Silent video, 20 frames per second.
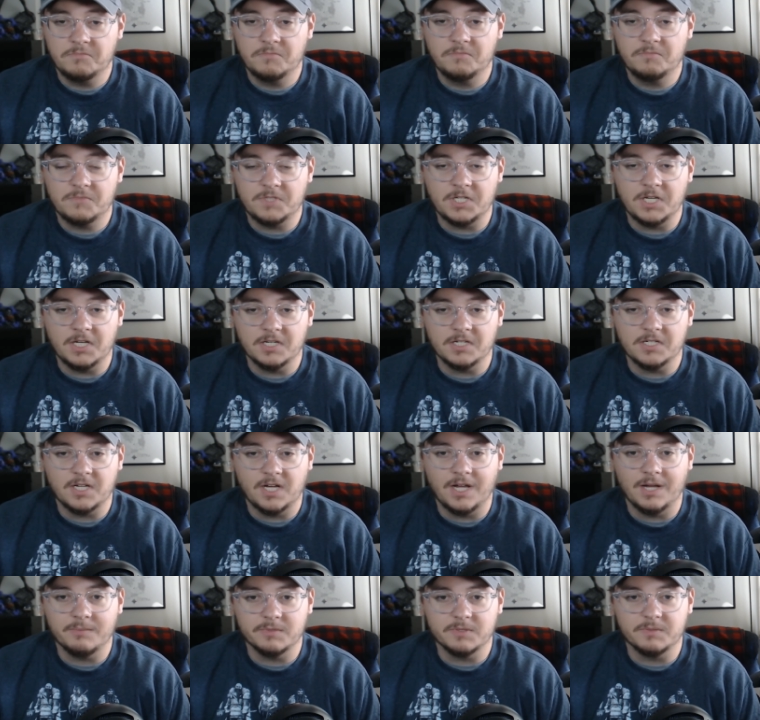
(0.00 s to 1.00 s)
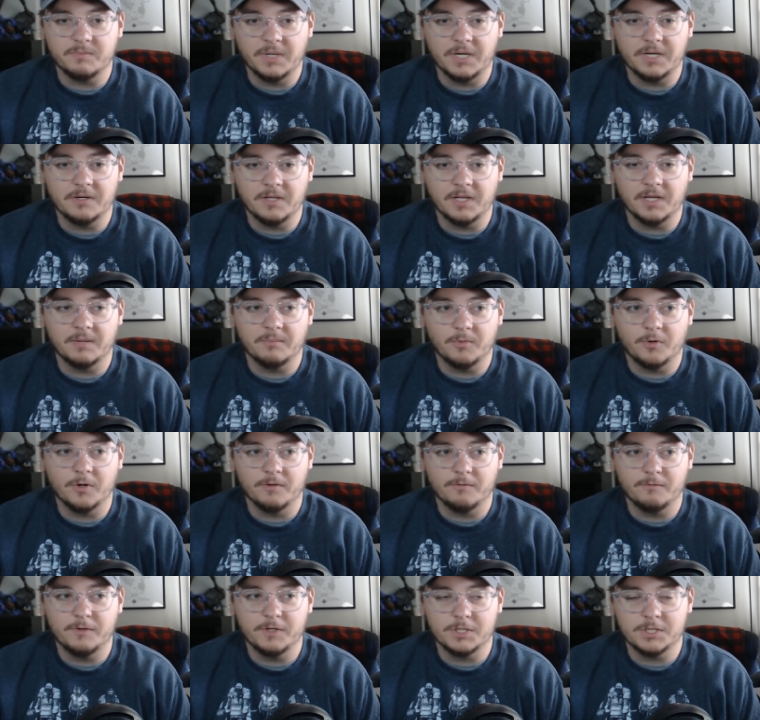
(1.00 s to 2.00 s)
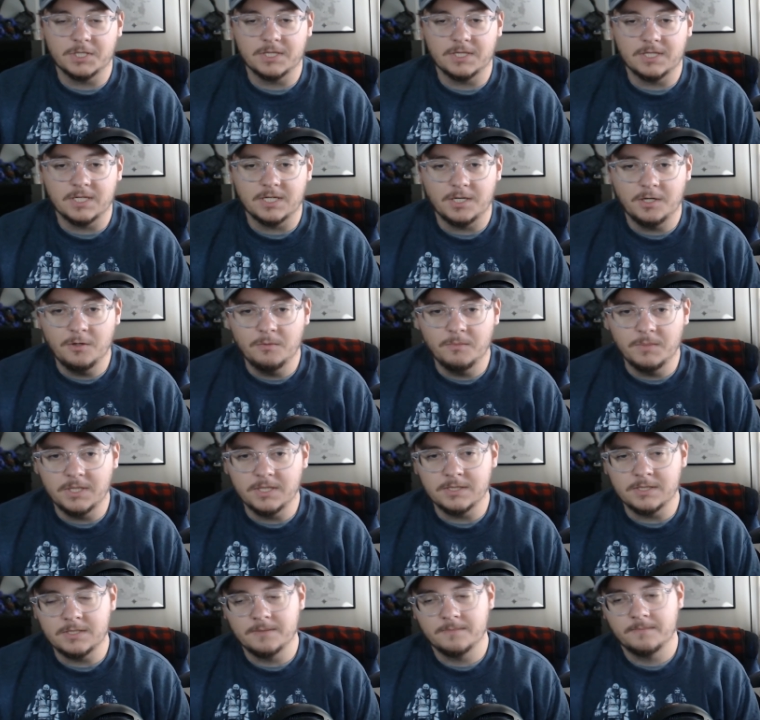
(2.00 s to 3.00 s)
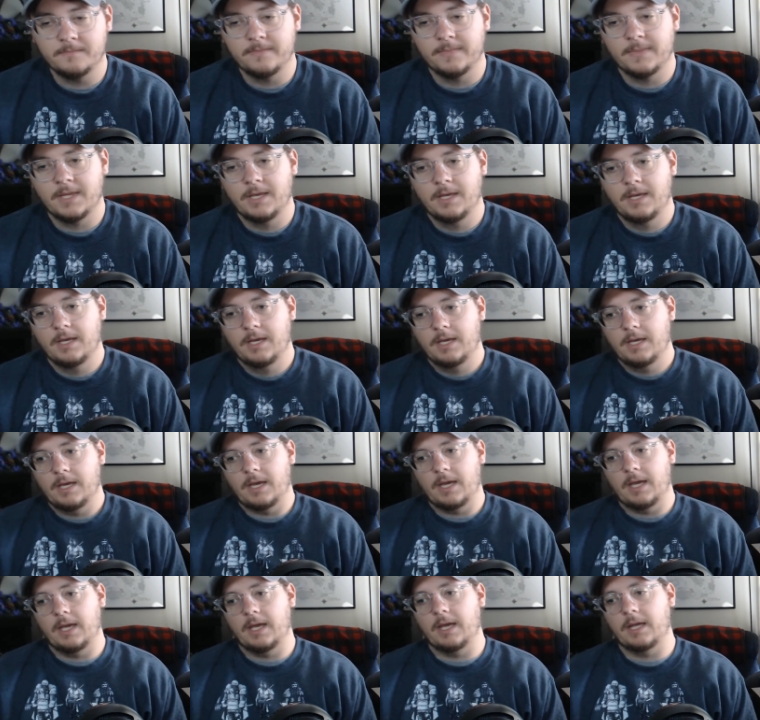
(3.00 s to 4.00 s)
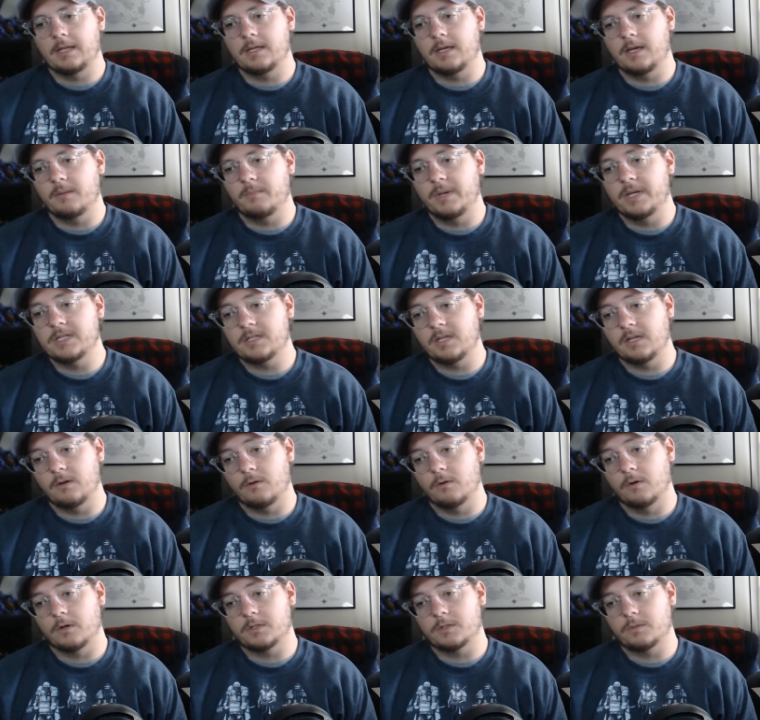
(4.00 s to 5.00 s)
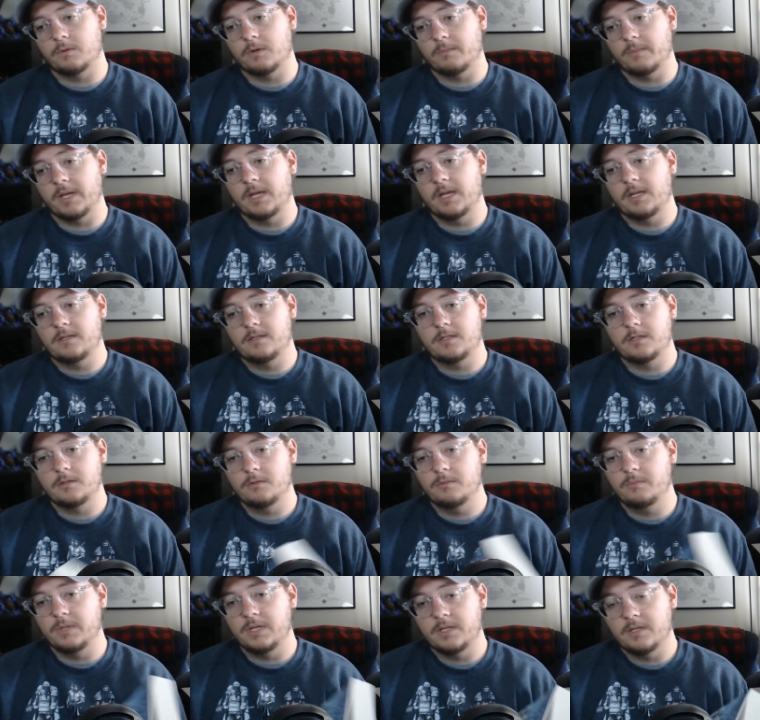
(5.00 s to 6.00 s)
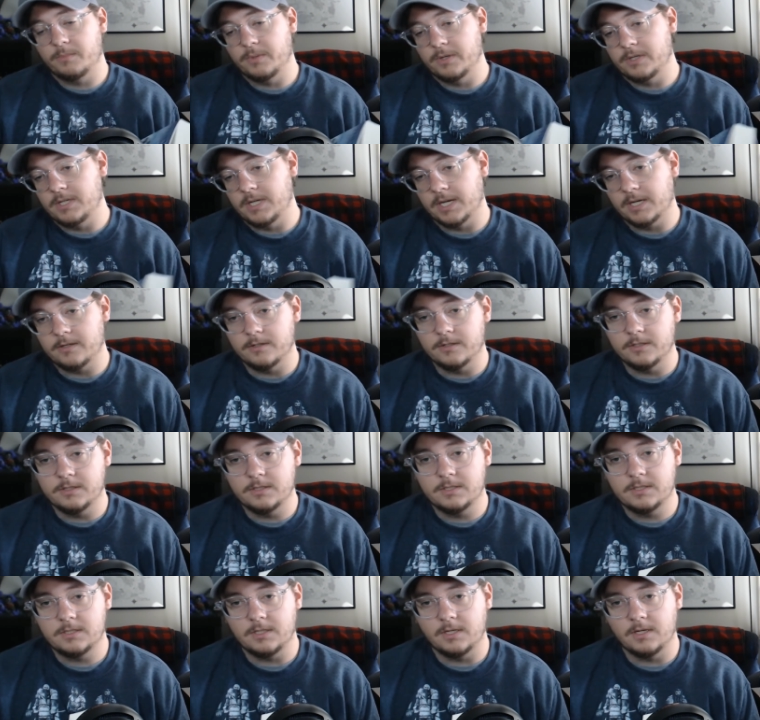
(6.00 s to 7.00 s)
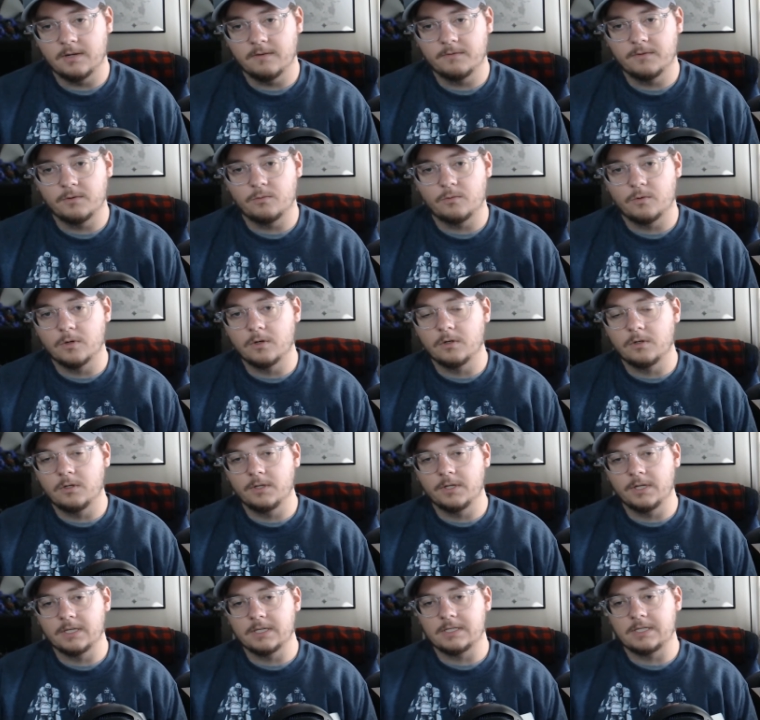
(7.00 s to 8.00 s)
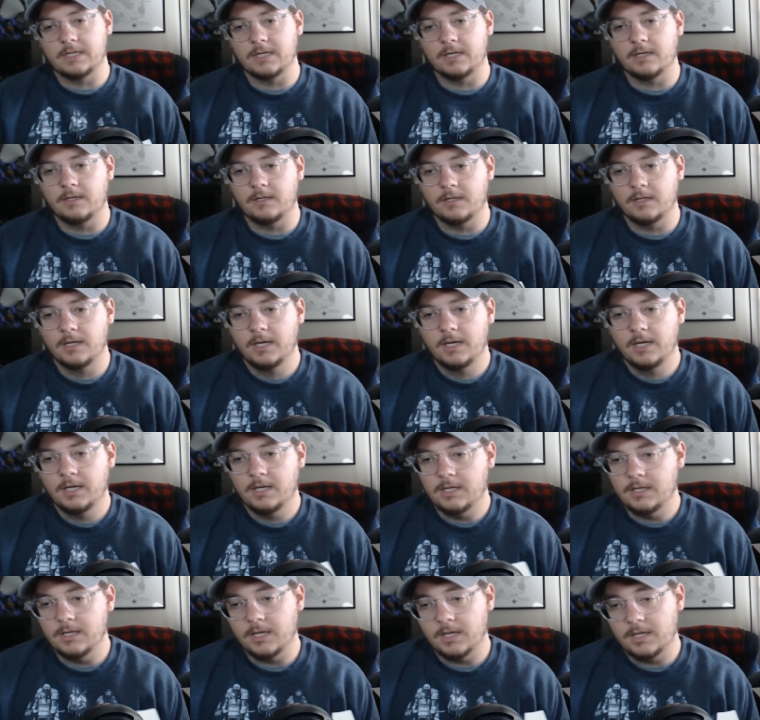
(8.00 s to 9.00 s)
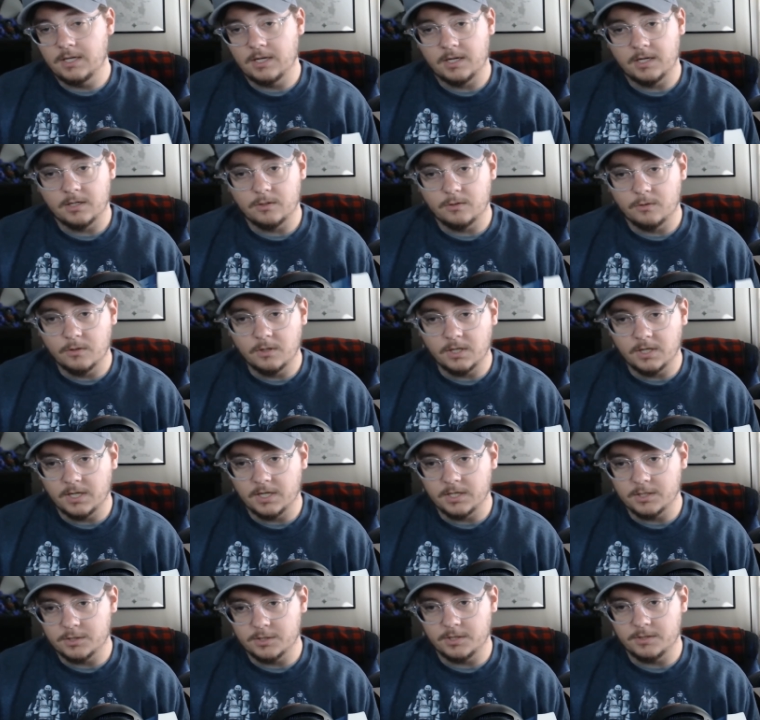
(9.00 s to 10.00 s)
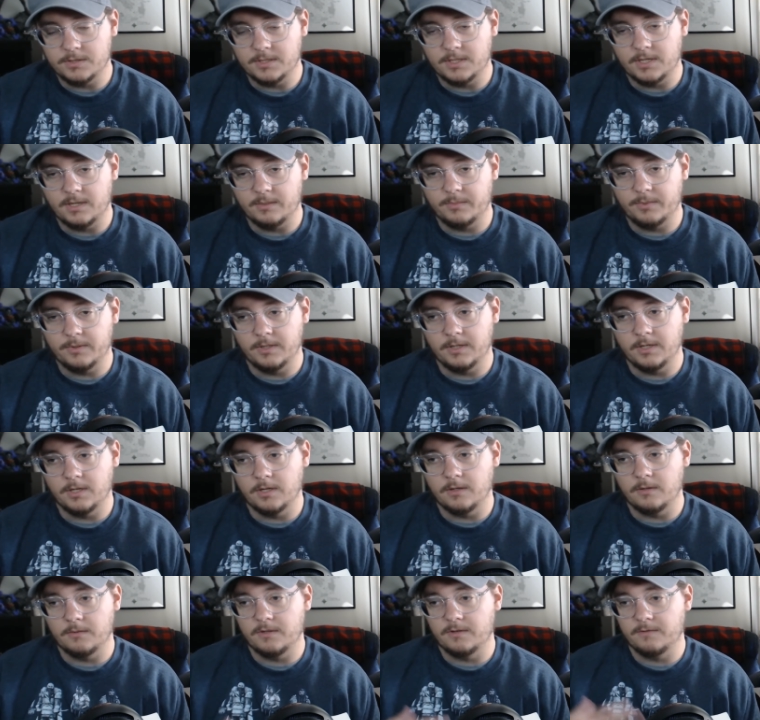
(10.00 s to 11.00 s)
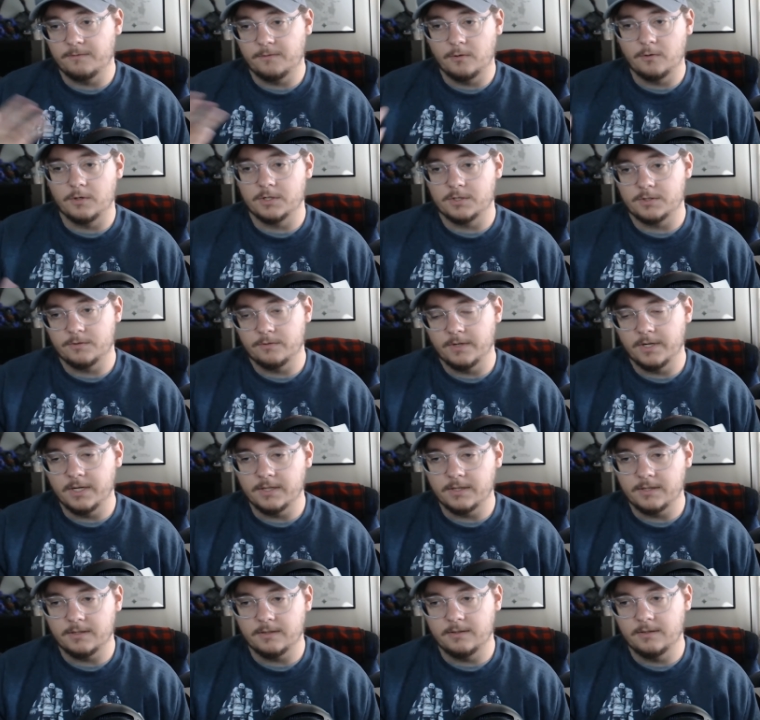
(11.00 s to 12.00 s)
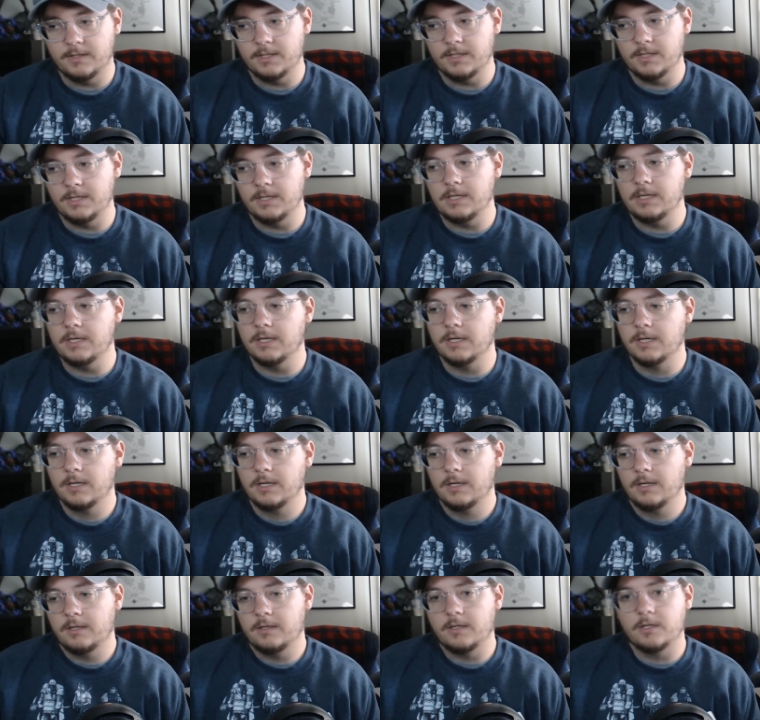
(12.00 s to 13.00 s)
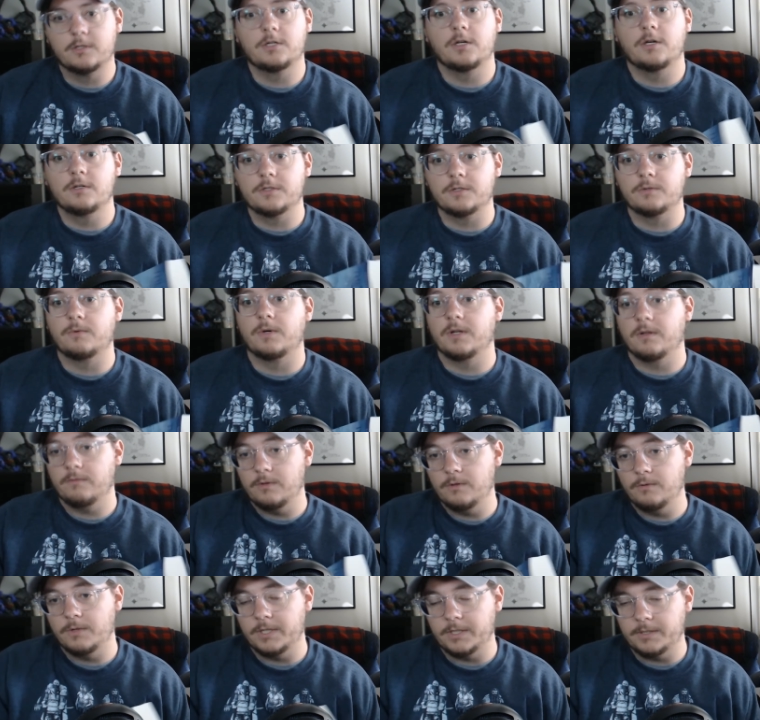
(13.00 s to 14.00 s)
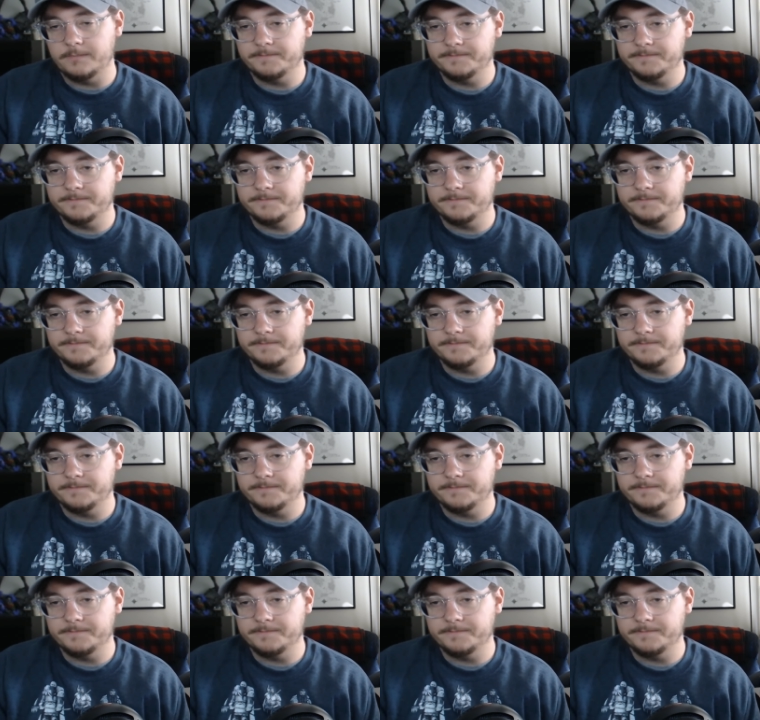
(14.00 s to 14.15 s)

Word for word: 10 times bet like more efficient than humans and uh, basically orcs were made to be the protectors of the world until Yakon and Dorlane shows up you know the forest wraith the the chosen one if you will